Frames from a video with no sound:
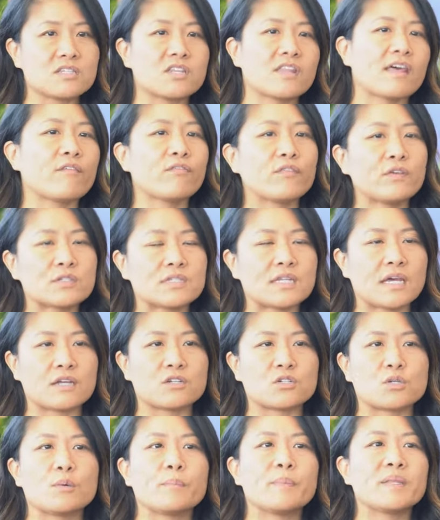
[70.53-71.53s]
So that feels
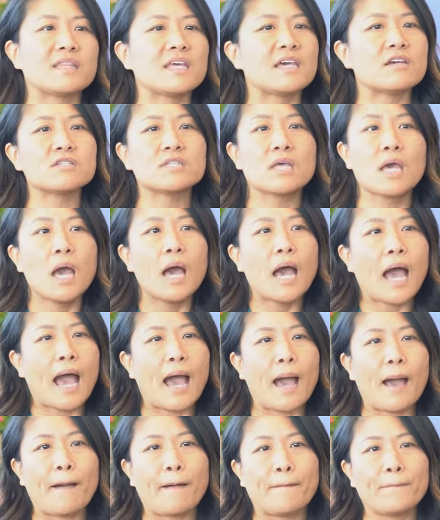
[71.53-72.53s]
natural. But there's
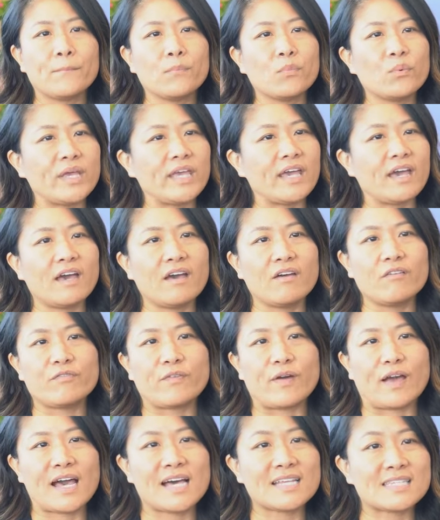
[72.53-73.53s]
we
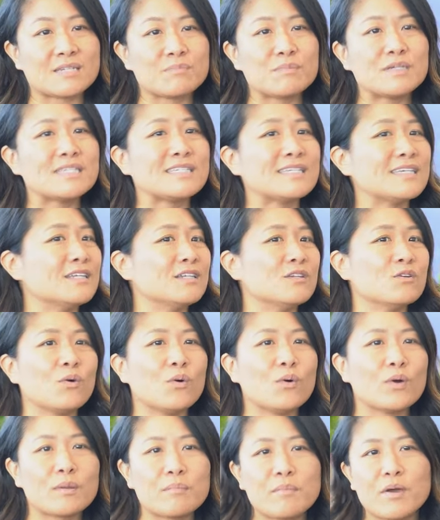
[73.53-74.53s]
have customers in
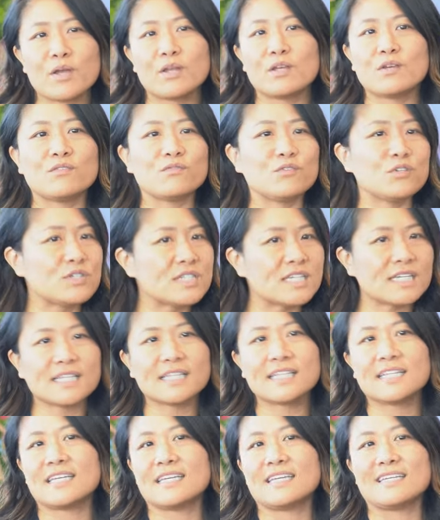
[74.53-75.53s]
automotive,
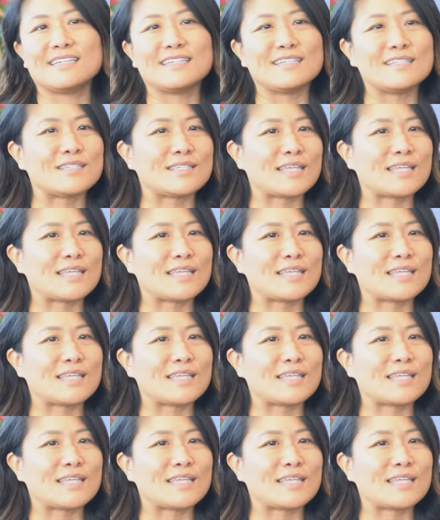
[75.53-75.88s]
utilities.